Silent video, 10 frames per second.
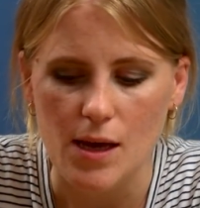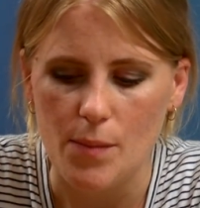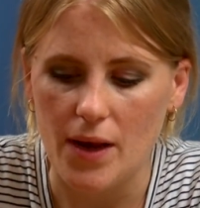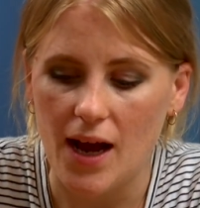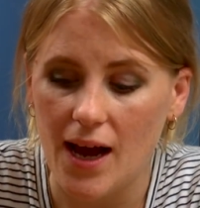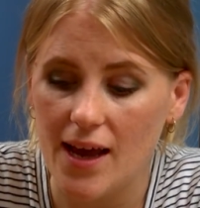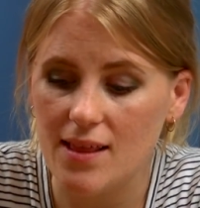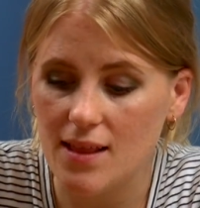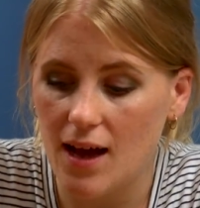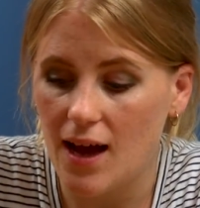But
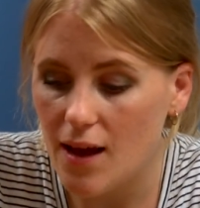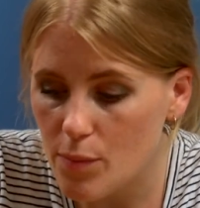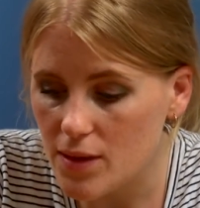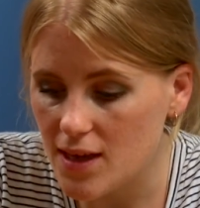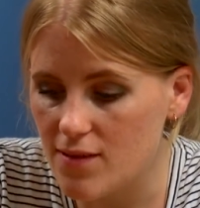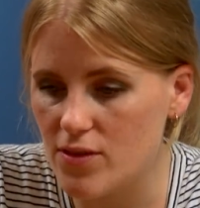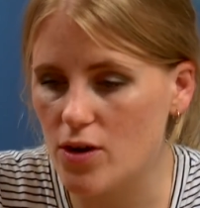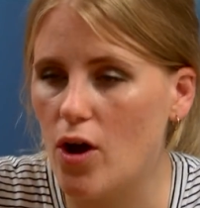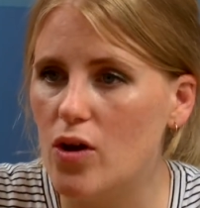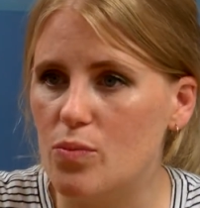I believe
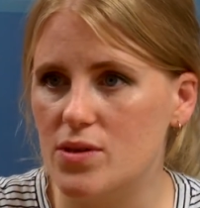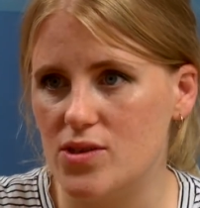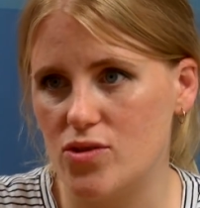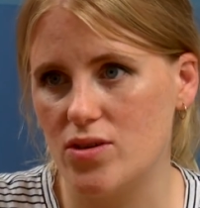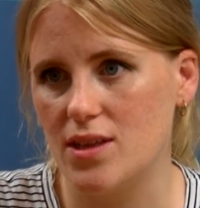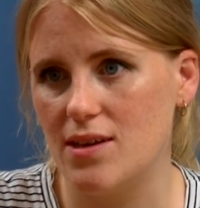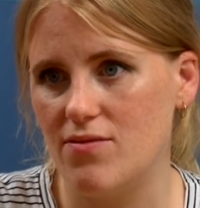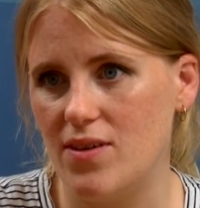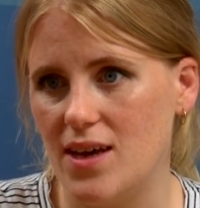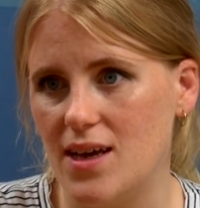that hope is stronger than
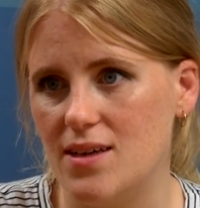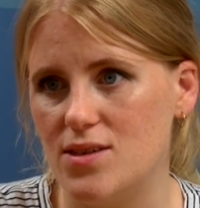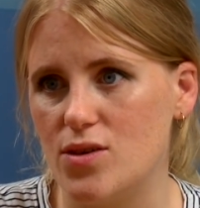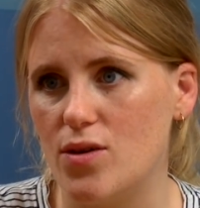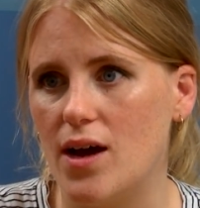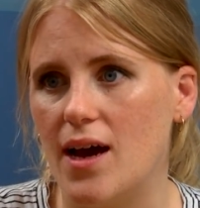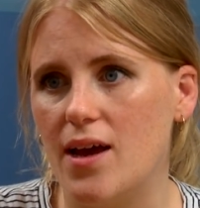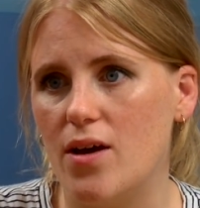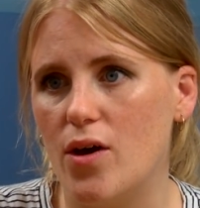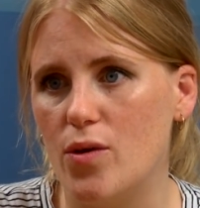fear. So
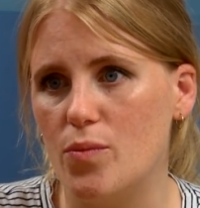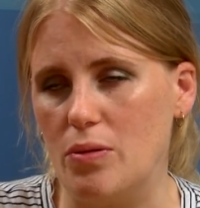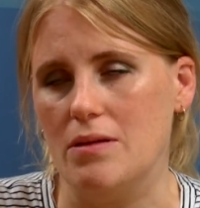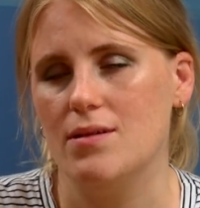I hope...